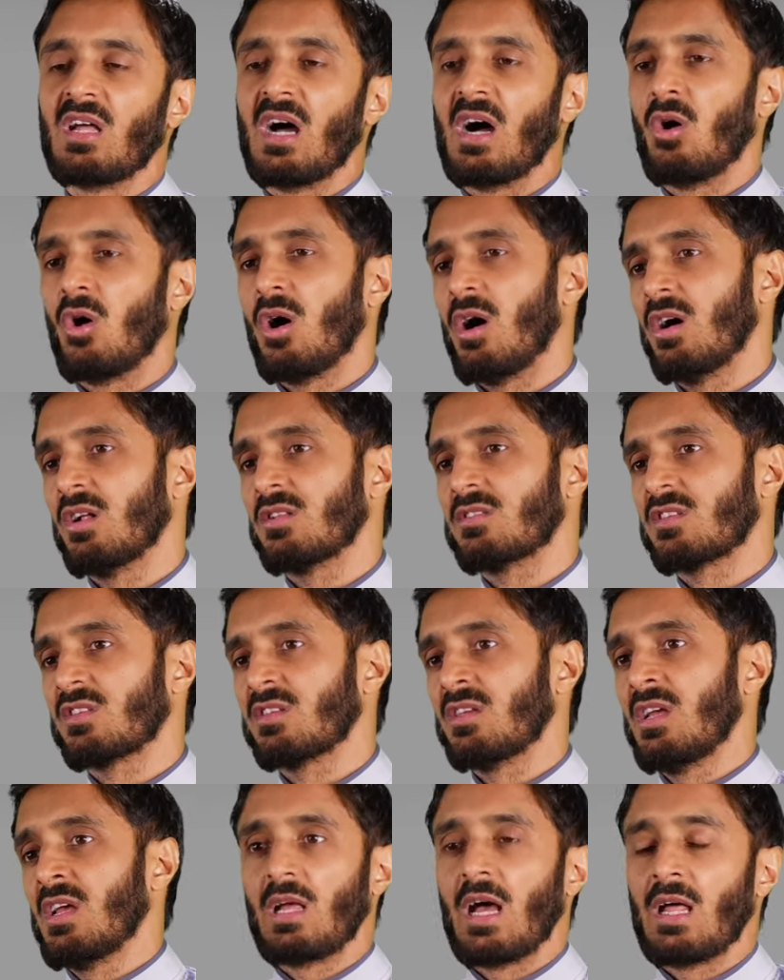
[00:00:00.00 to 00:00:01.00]
our hearts
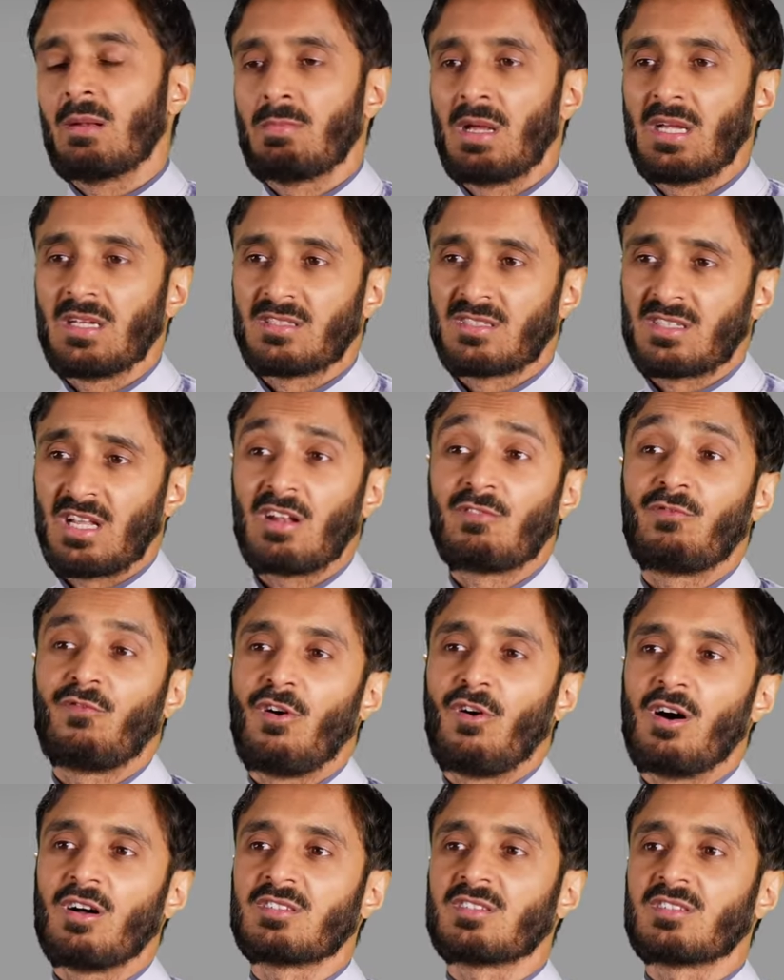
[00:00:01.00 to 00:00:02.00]
and make
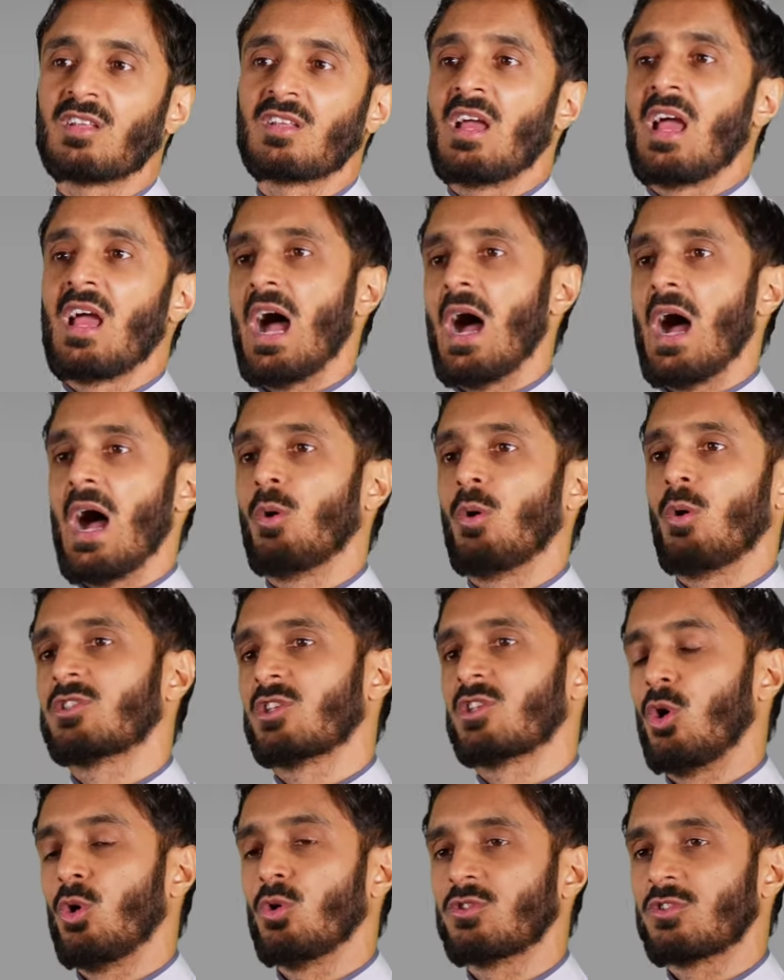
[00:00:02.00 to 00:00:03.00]
steadfast our
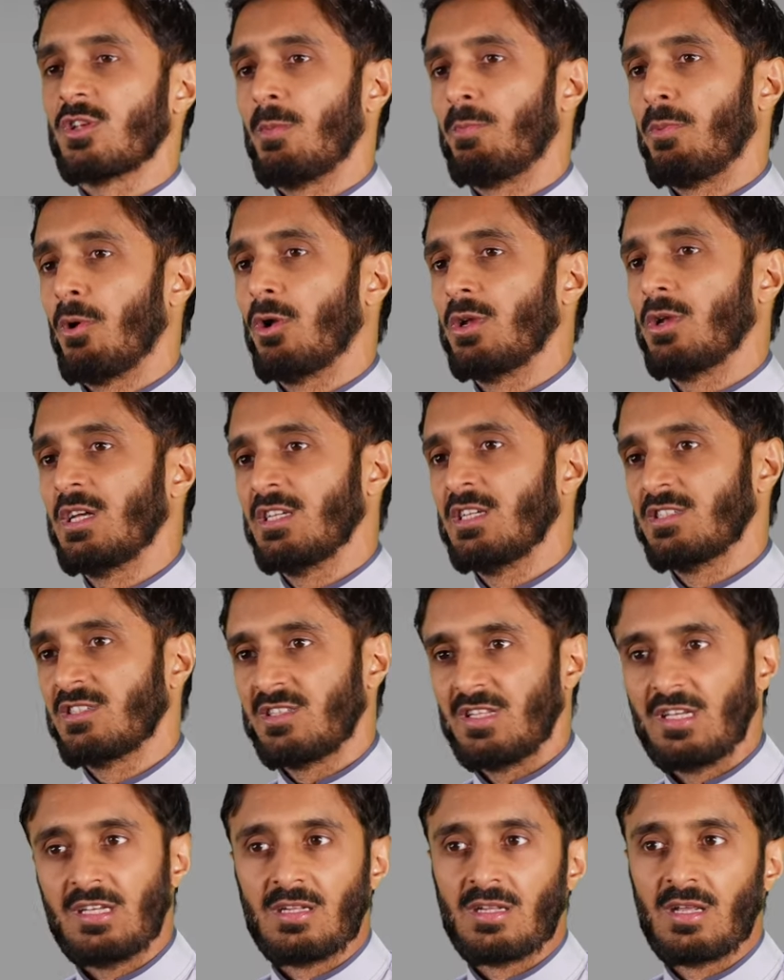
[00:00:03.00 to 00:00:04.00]
souls upon His
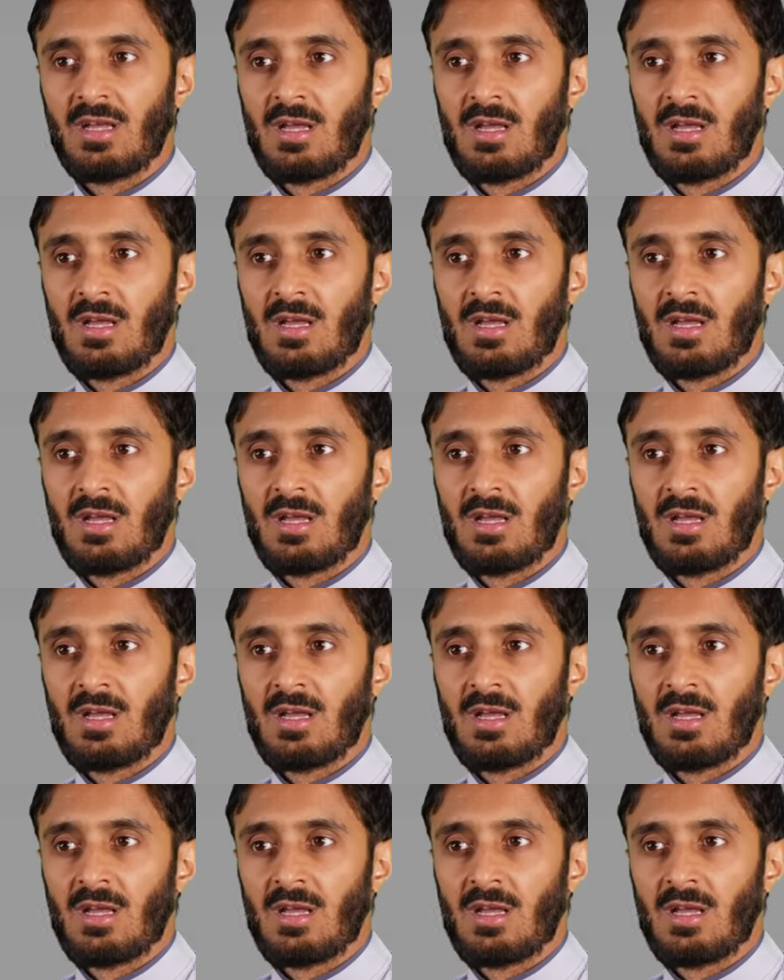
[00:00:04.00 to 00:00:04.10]
deen.